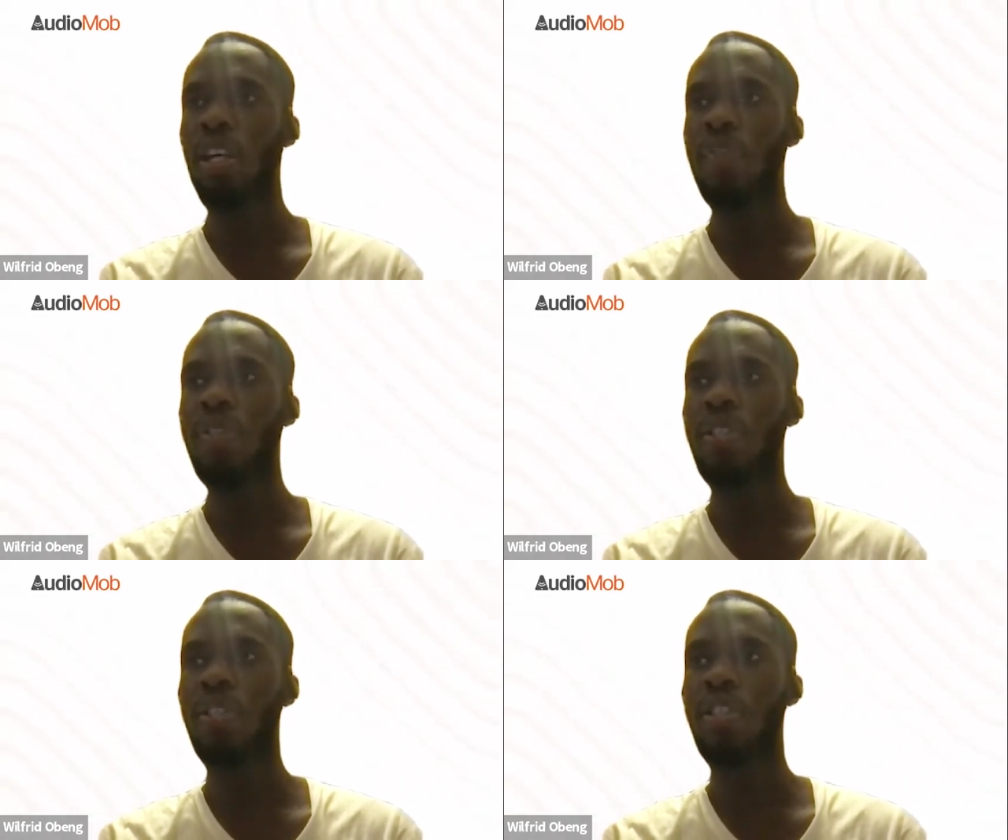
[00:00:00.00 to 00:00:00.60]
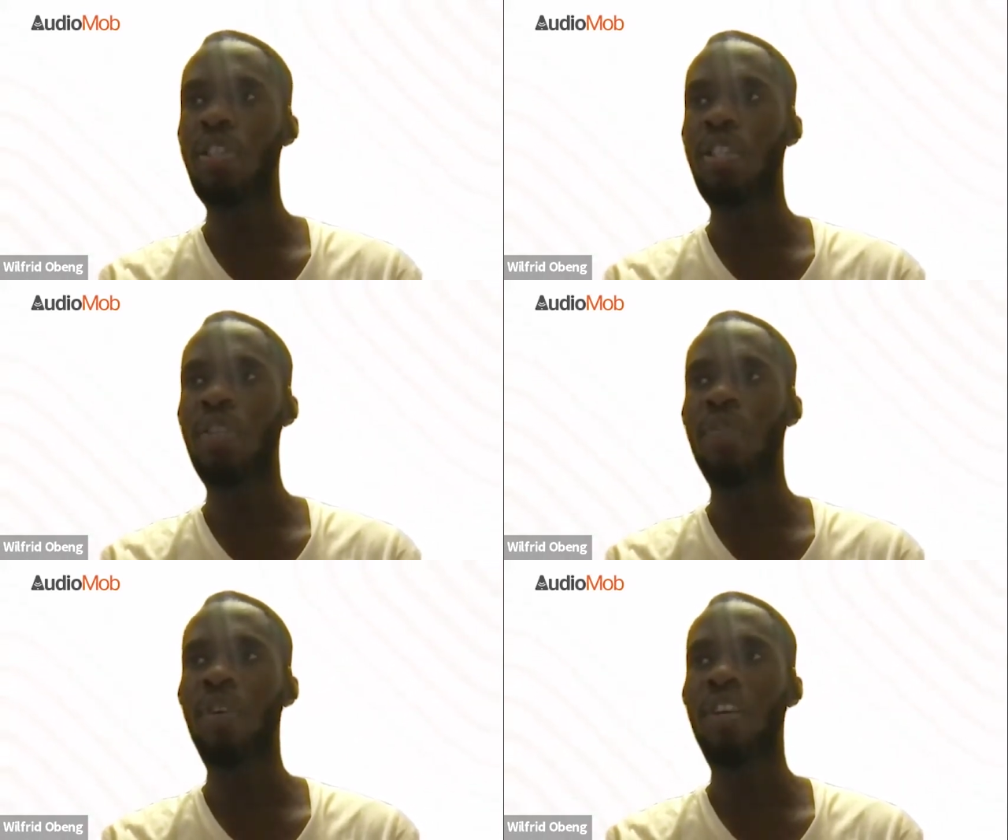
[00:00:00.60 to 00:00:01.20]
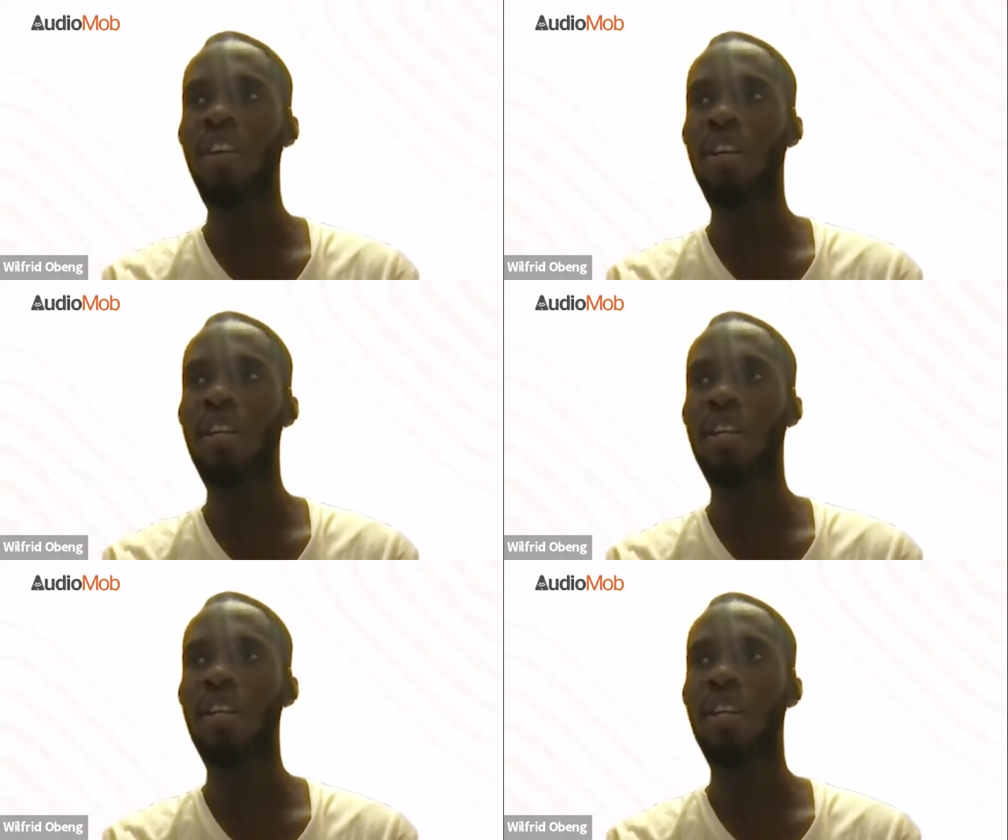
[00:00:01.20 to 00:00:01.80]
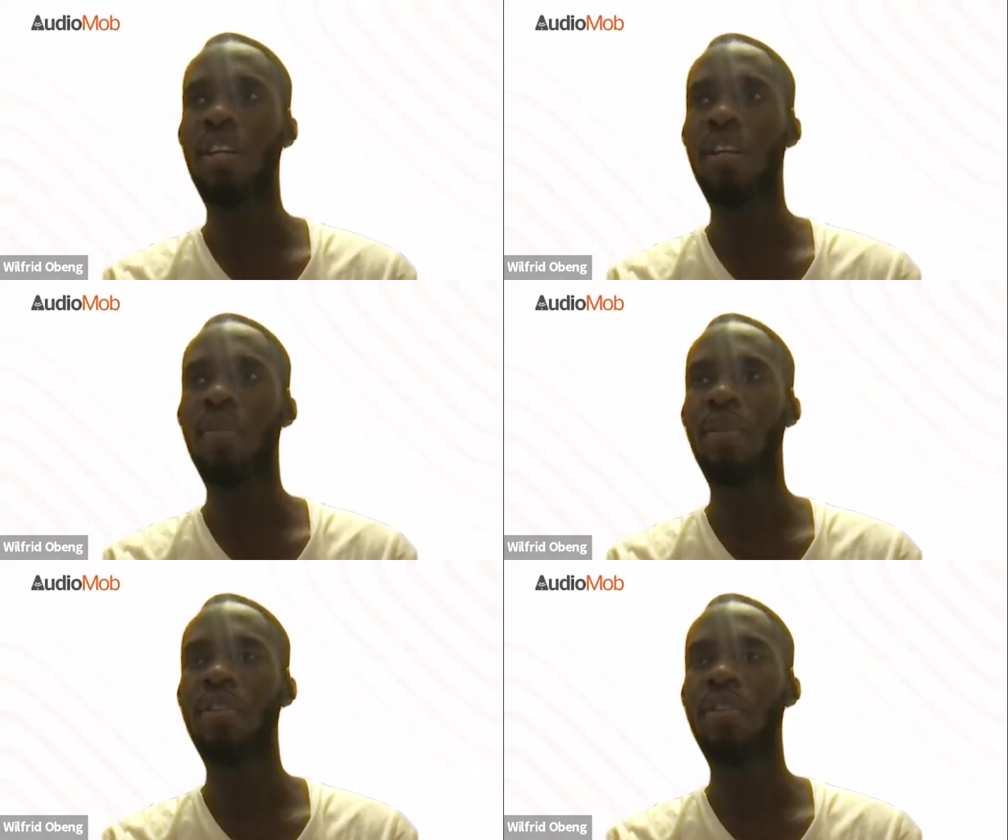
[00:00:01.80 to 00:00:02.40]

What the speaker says: And she said this very early in my career.